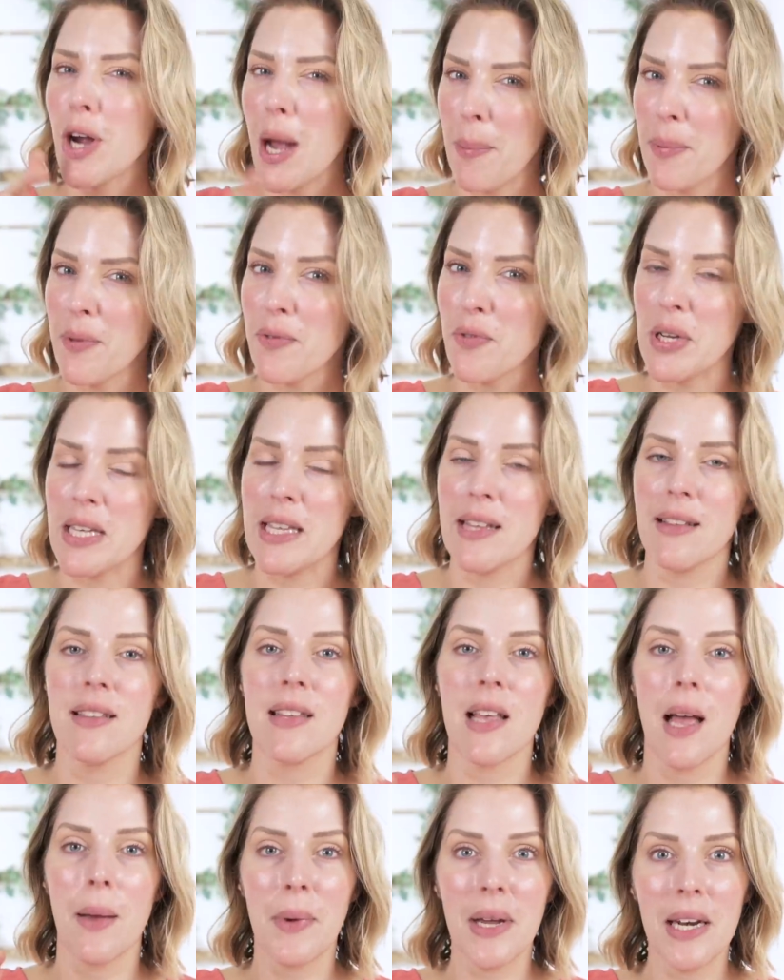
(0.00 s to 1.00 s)
couple of
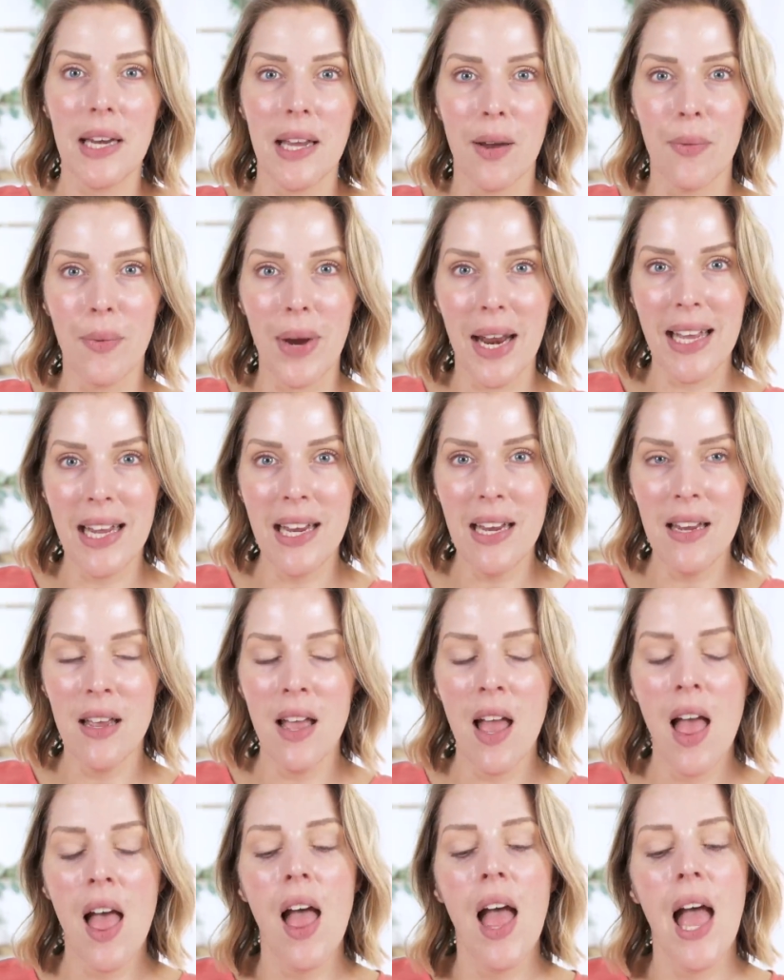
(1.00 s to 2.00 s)
reasons. I'm gonna get ready.
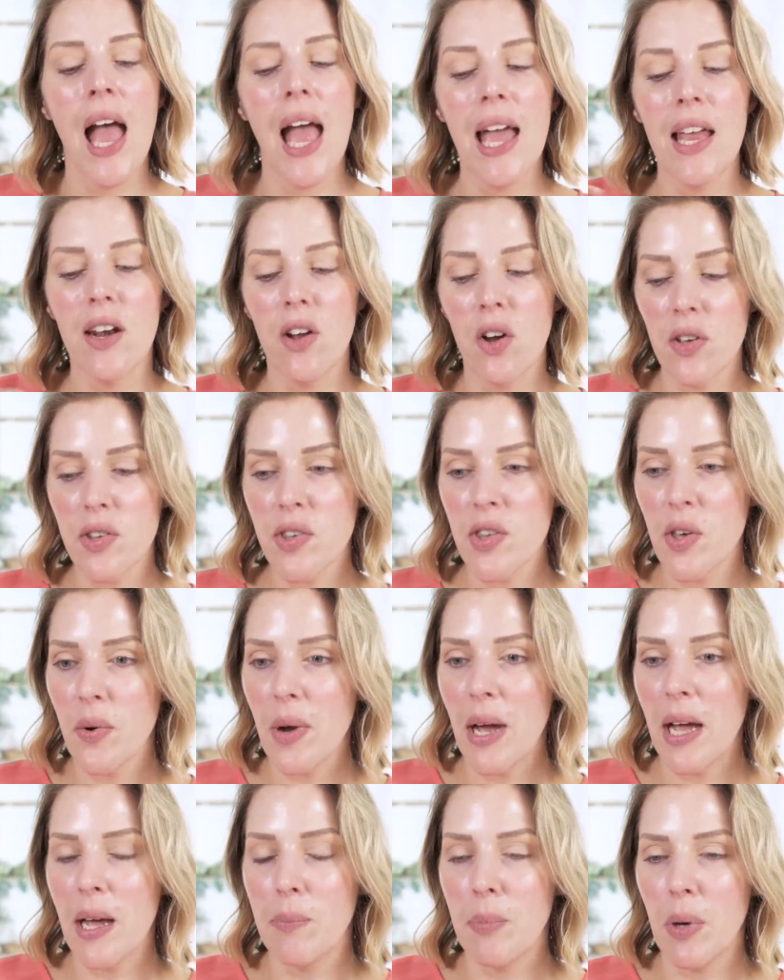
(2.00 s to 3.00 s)
And also
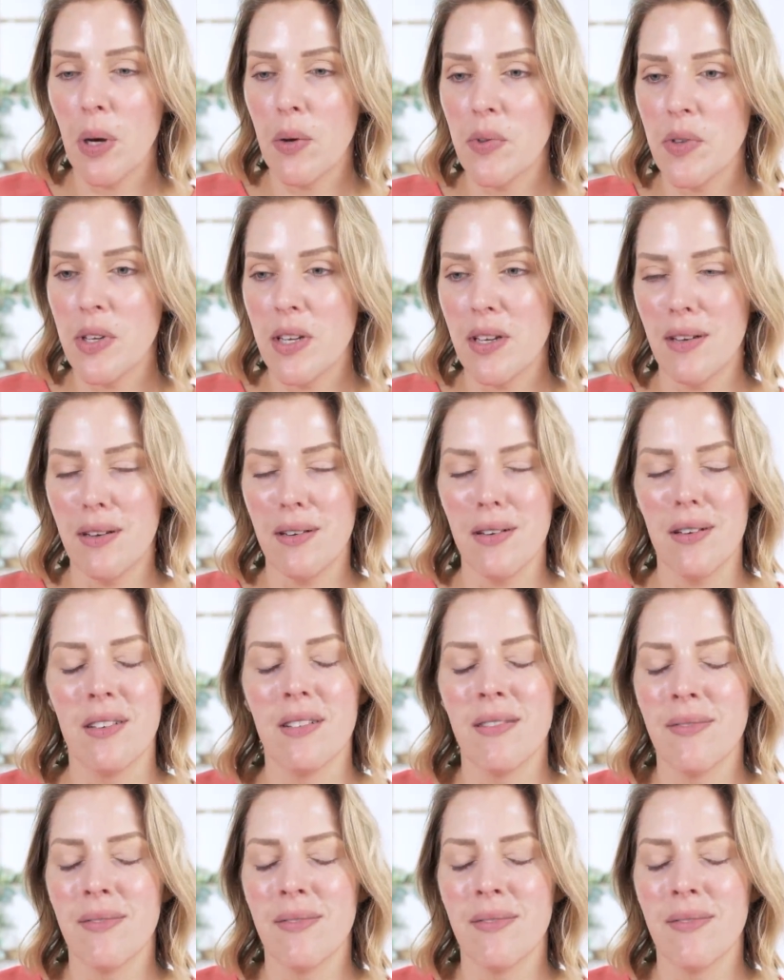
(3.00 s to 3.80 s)
I have posted,